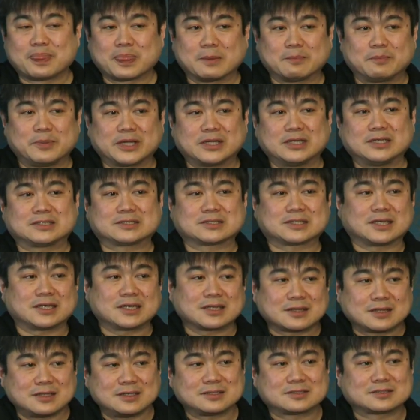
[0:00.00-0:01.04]
But it's
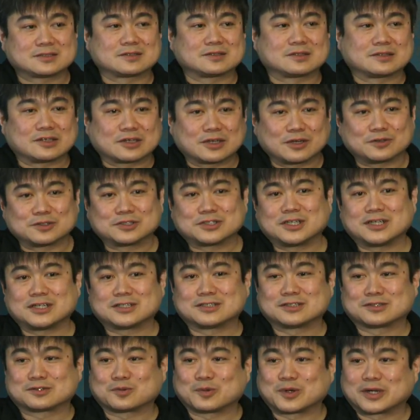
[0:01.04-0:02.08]
like these
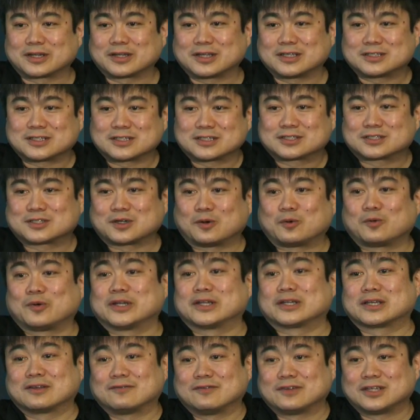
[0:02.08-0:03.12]
negotiations where they just don't want
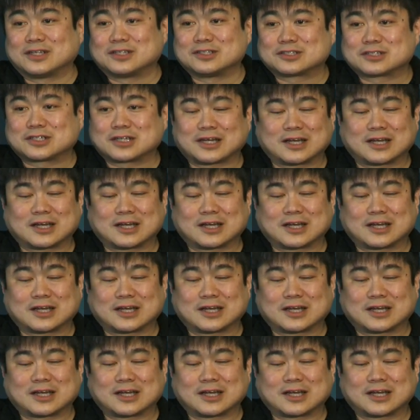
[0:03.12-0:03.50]
to give an inch.